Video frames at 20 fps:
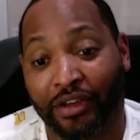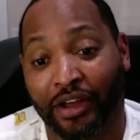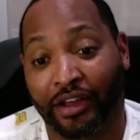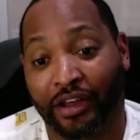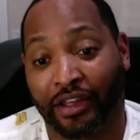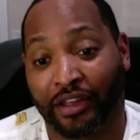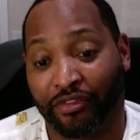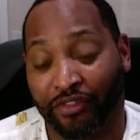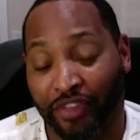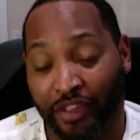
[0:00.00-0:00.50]

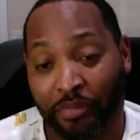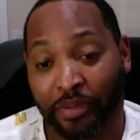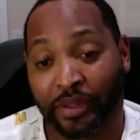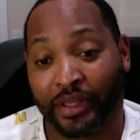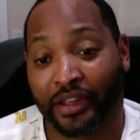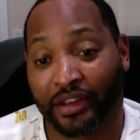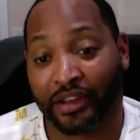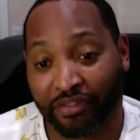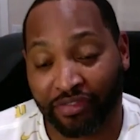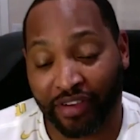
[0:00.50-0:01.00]
MVP in
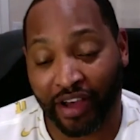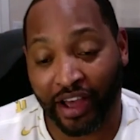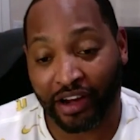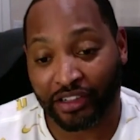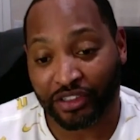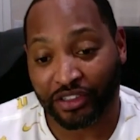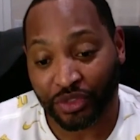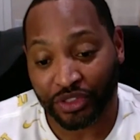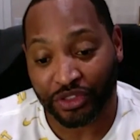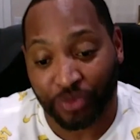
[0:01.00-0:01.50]
the finals,
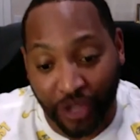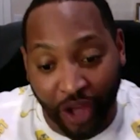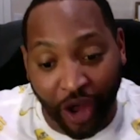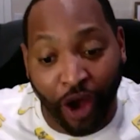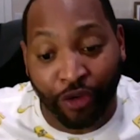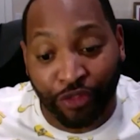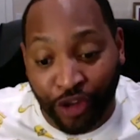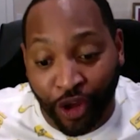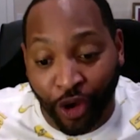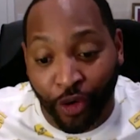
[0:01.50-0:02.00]
which we all
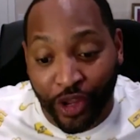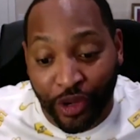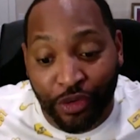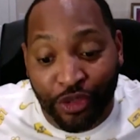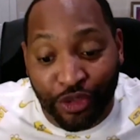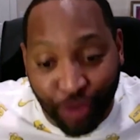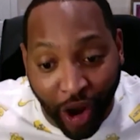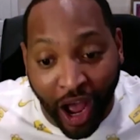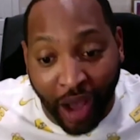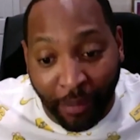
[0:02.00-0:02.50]
know he was
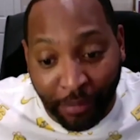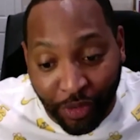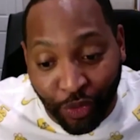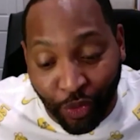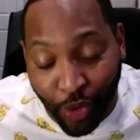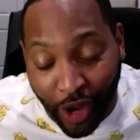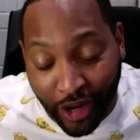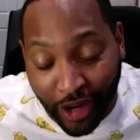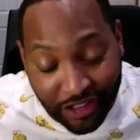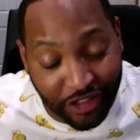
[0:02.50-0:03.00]
robbed and
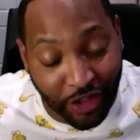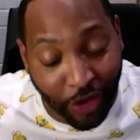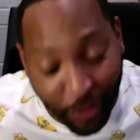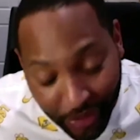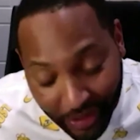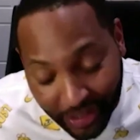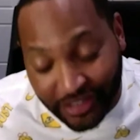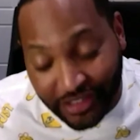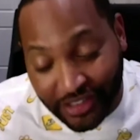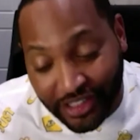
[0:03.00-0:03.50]
won. So
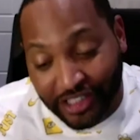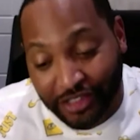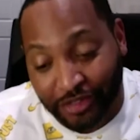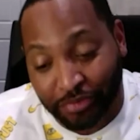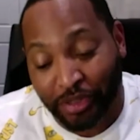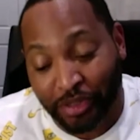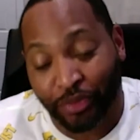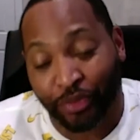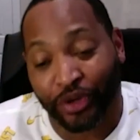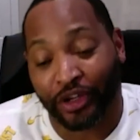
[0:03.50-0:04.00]
let's be
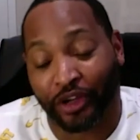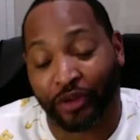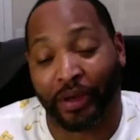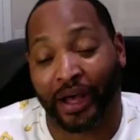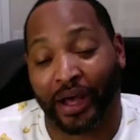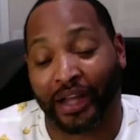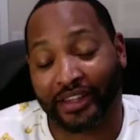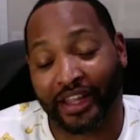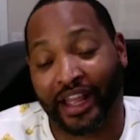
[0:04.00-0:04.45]
real about that.